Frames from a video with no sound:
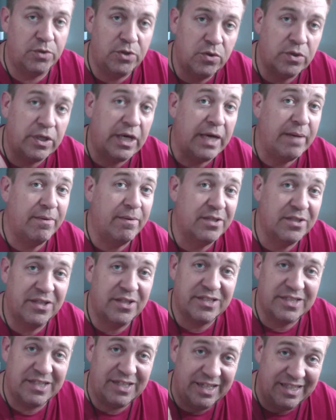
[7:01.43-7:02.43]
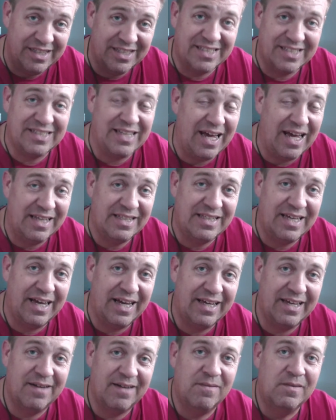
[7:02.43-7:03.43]
When you came into this in the sad
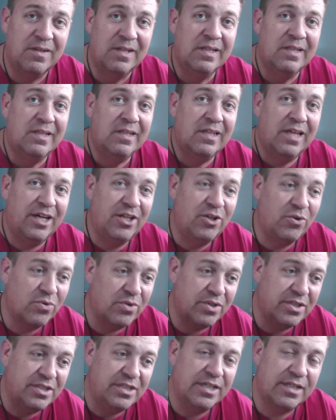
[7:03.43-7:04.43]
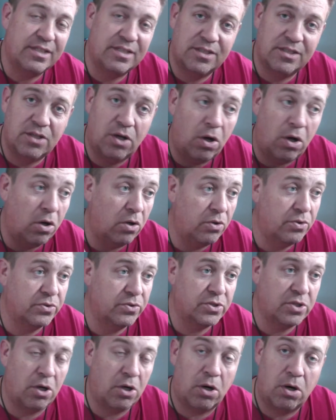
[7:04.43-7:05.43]
diet and you were addicted to all
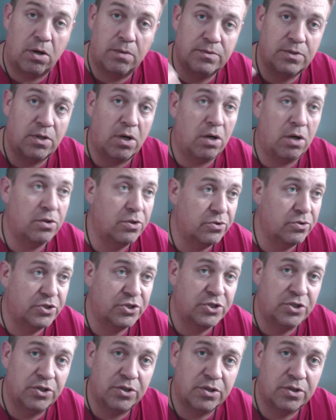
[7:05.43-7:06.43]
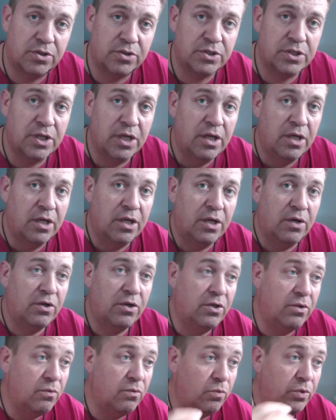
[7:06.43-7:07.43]
those carbs, all those sugars,
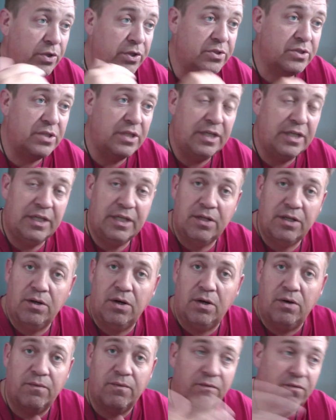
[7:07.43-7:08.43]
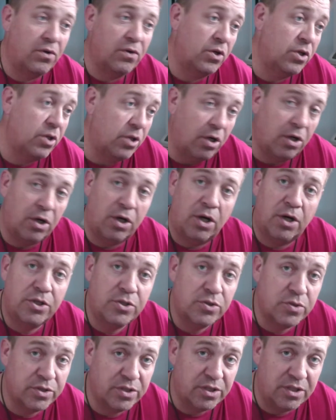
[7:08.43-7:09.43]
we used to eat
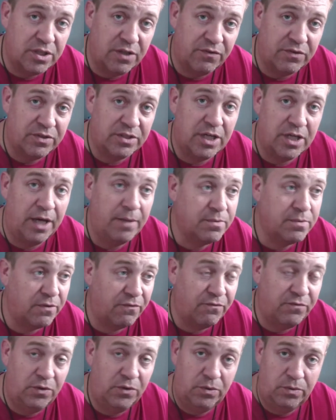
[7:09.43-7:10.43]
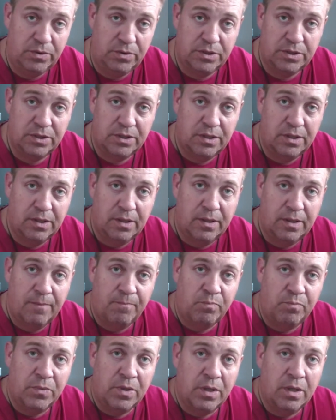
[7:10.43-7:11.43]
hundreds of different types of foods
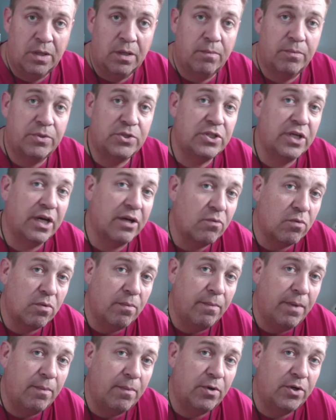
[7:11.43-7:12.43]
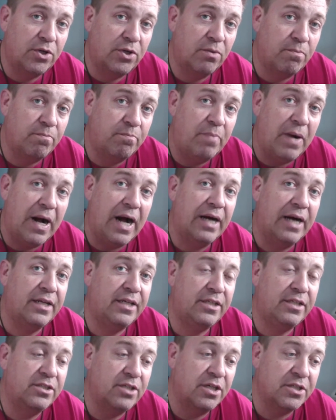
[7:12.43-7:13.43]
but you got to remember, your
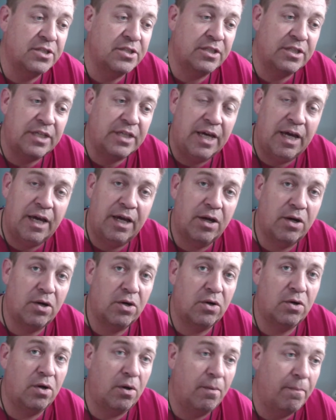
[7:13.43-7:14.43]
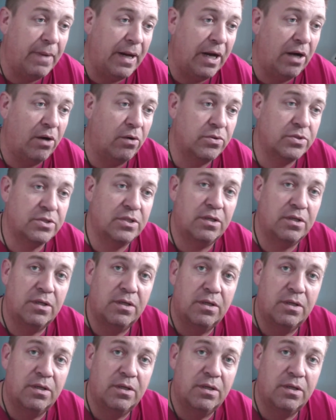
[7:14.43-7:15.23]
body doesn't care about